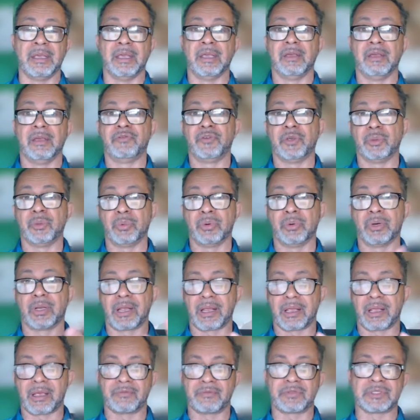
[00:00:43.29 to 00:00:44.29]
If you would, I
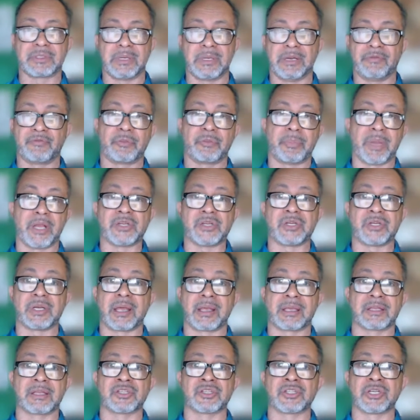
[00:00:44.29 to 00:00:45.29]
got some information I
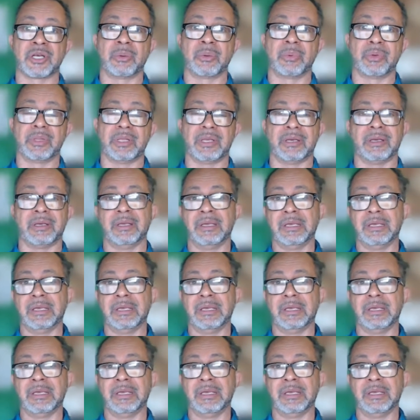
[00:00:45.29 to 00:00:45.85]
can share with you.